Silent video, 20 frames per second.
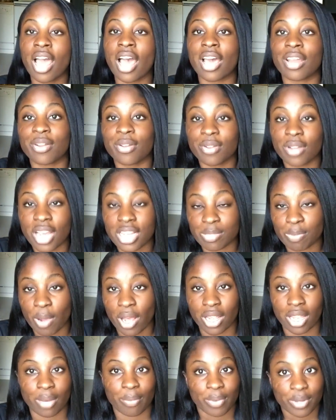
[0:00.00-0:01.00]
I know you guys
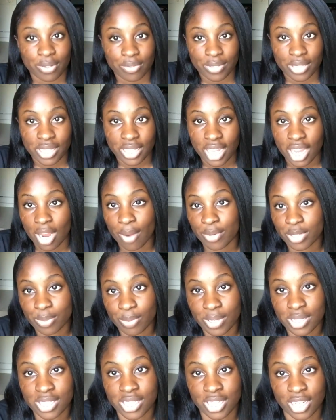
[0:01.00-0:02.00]
probably like, we don't really care. We just
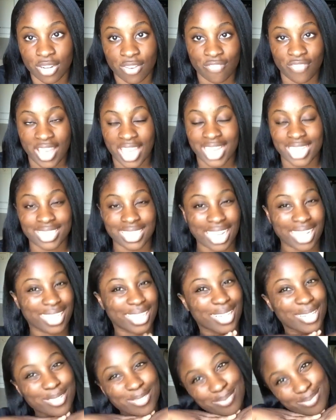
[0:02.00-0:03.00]
want to see your face. I
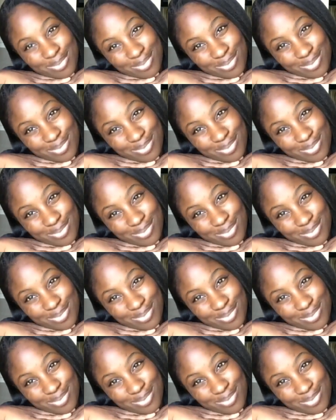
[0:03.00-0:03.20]
know.